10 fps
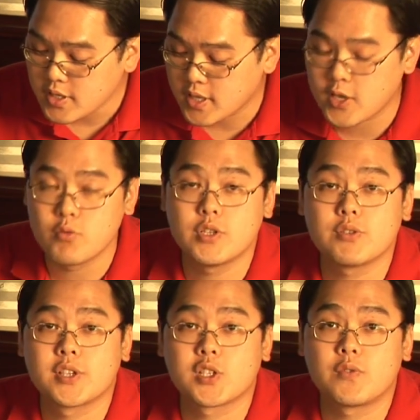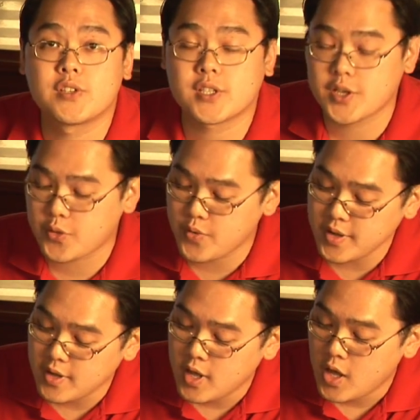Can you reduce 6 over
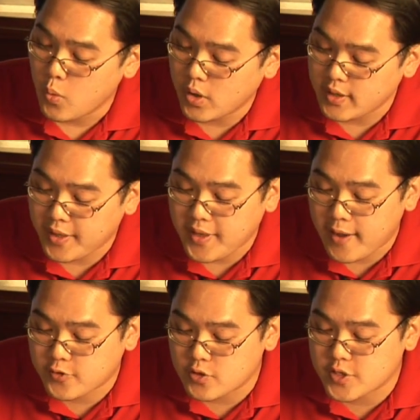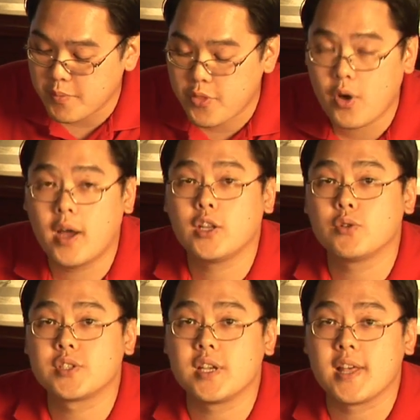63? Well, after some thought, you'll
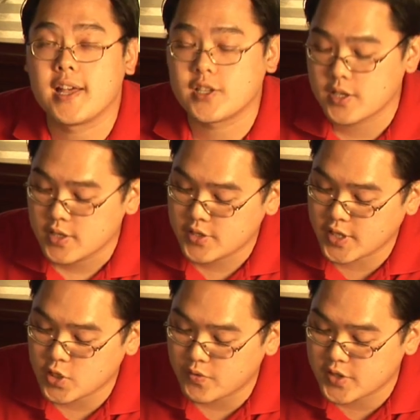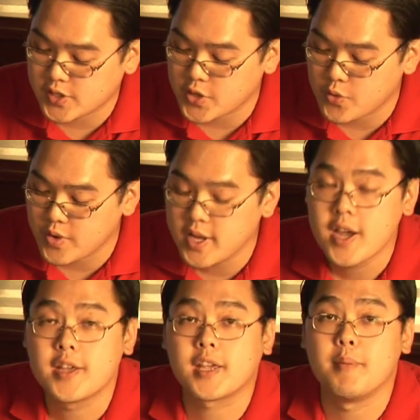see that 6 over 63
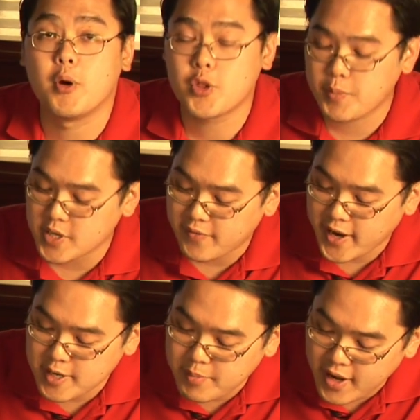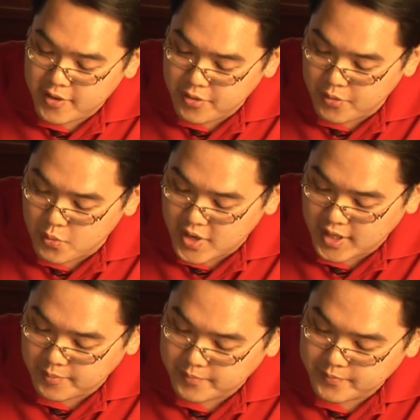can both be divided by 3.